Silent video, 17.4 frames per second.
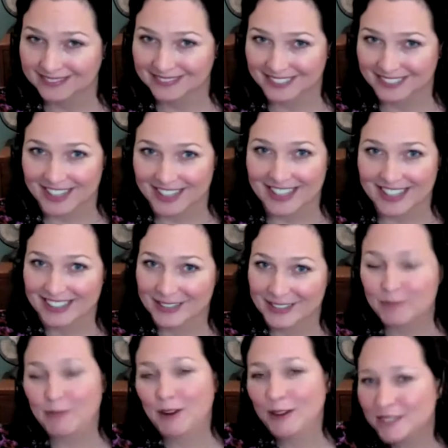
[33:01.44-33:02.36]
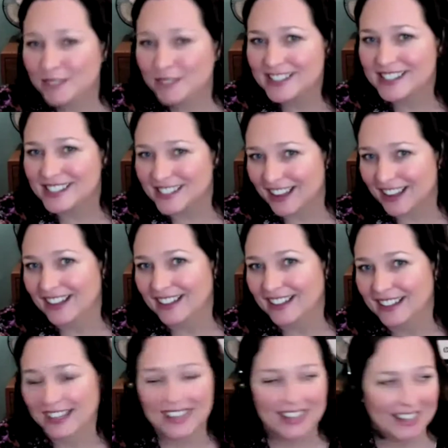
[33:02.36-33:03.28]
right? It's probably just not,
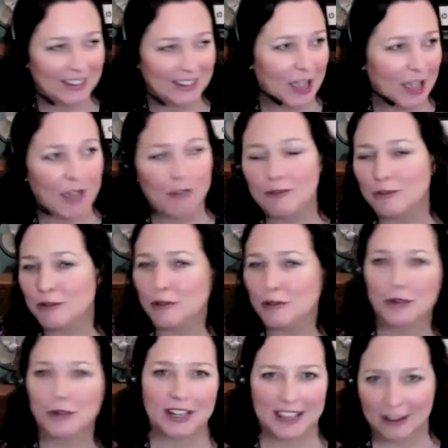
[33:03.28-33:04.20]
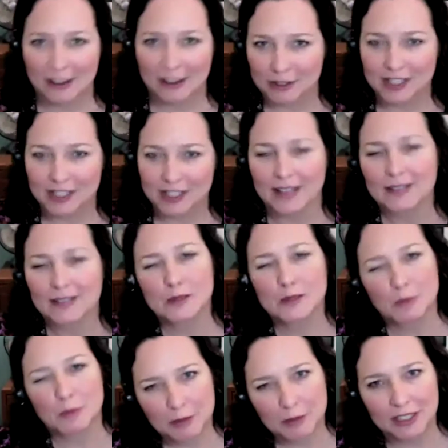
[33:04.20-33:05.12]
however we want to couch that, it's
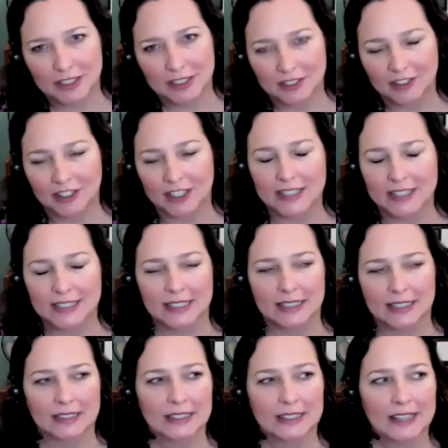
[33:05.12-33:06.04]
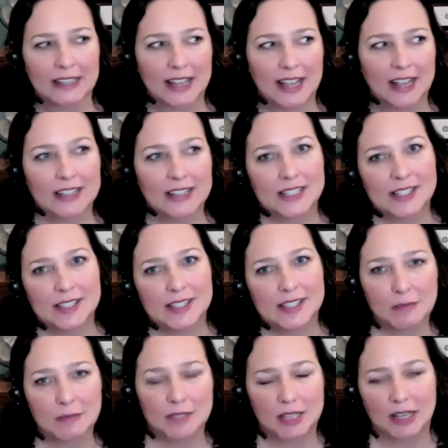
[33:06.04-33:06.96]
probably not a good idea. At the
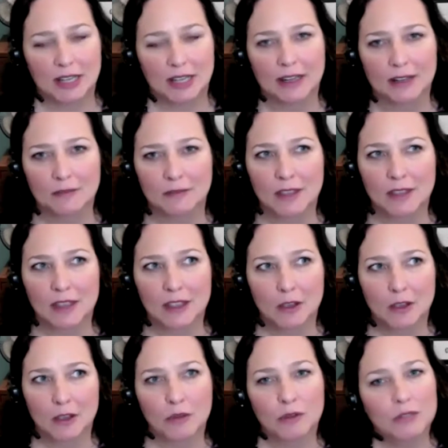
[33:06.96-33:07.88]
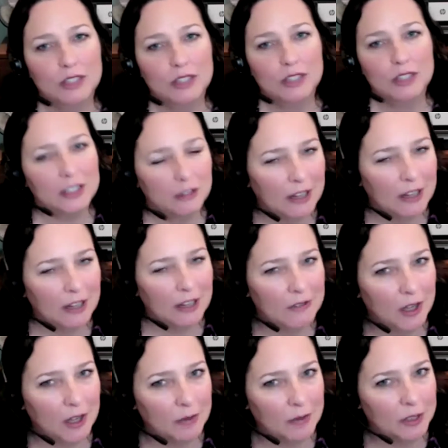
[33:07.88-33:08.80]
same time, we really don't have
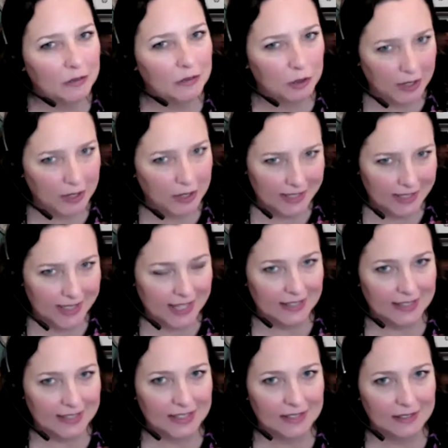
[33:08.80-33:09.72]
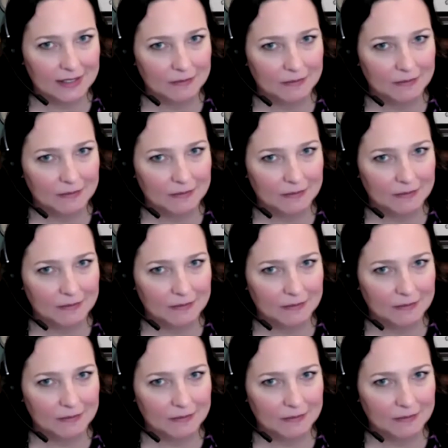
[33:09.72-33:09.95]
the option of transcending,